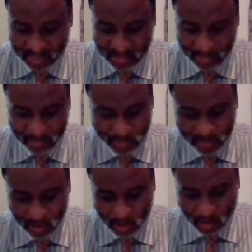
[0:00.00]

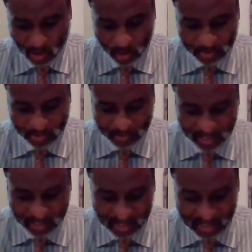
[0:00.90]
improving local
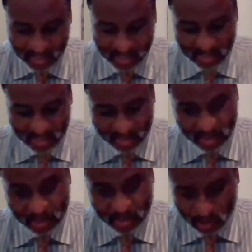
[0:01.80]
observation
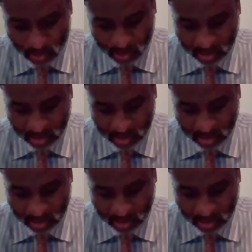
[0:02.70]
is good,